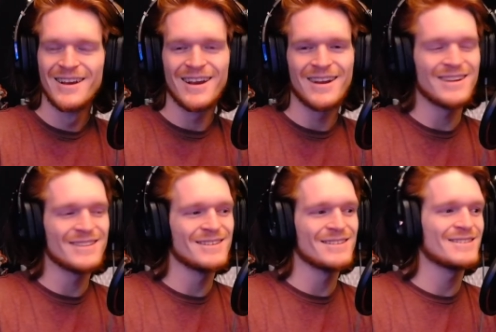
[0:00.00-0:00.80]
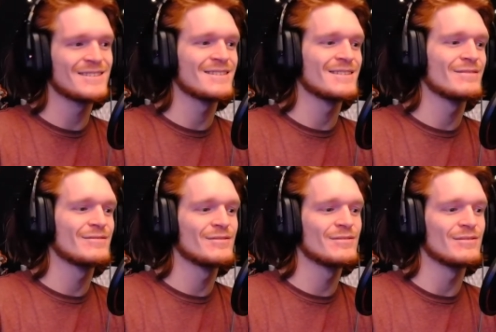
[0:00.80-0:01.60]
I got this
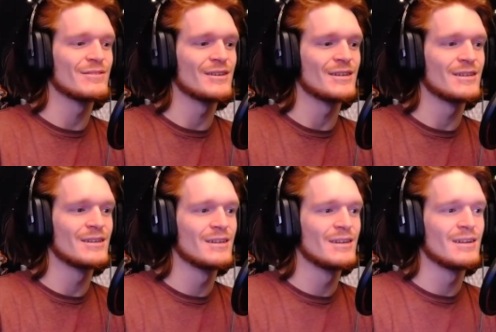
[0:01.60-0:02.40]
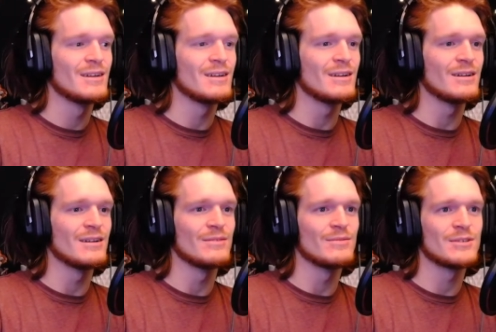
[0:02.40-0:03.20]
for free,
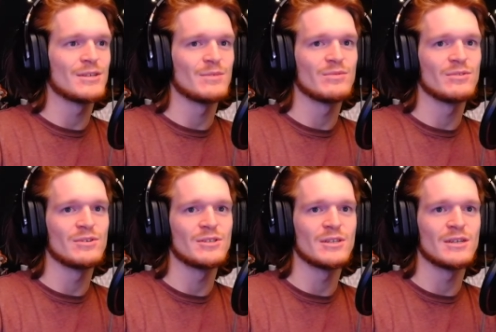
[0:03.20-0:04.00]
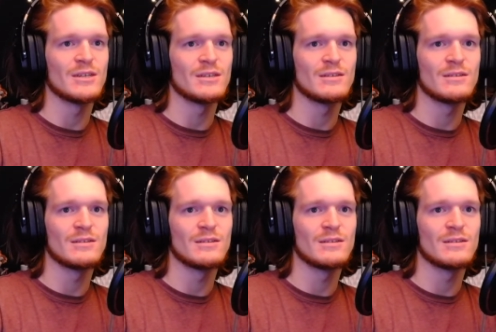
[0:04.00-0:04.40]
Uh, which I appreciate.